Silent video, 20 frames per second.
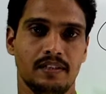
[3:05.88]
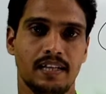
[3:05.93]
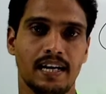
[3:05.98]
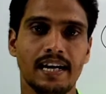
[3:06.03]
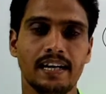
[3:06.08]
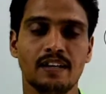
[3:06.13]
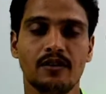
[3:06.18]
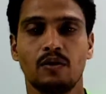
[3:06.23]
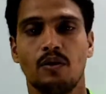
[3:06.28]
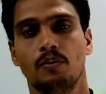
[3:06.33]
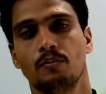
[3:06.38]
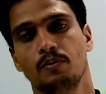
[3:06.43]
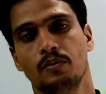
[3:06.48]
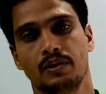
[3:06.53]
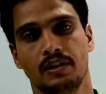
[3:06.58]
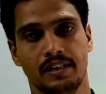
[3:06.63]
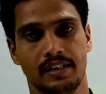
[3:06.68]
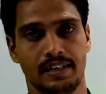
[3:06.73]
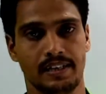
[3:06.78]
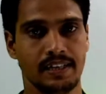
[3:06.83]
that
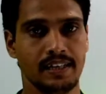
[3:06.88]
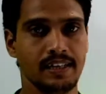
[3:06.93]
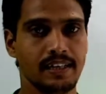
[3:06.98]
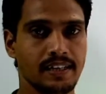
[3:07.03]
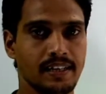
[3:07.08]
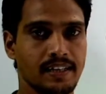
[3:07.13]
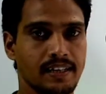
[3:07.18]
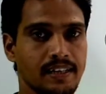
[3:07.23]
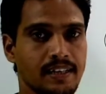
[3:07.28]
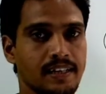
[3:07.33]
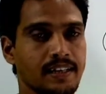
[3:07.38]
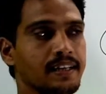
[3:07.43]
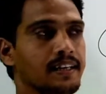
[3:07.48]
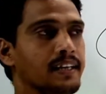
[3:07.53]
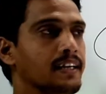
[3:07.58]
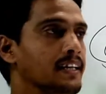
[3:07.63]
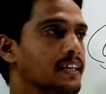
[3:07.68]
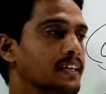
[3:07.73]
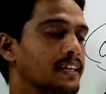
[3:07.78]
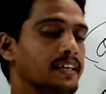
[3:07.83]
commodity
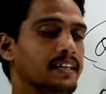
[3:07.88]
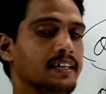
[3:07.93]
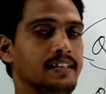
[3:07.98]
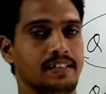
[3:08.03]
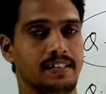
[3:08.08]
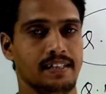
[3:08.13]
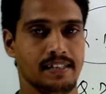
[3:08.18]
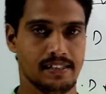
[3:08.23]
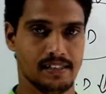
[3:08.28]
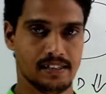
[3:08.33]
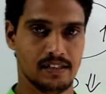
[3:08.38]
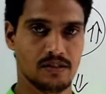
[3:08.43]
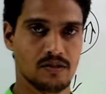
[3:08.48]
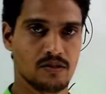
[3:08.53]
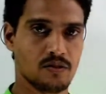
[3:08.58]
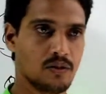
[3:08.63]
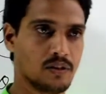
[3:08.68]
increases.